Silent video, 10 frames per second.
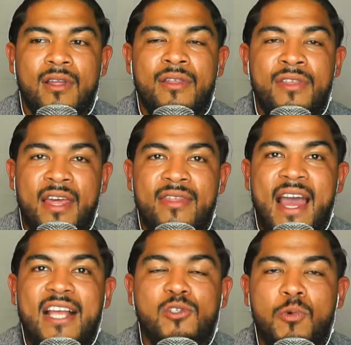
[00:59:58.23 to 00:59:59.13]
Then
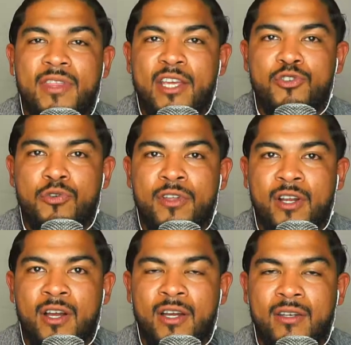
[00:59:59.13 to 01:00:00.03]
that's when they drew their
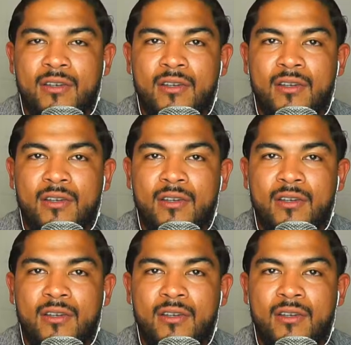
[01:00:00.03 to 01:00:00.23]
gun.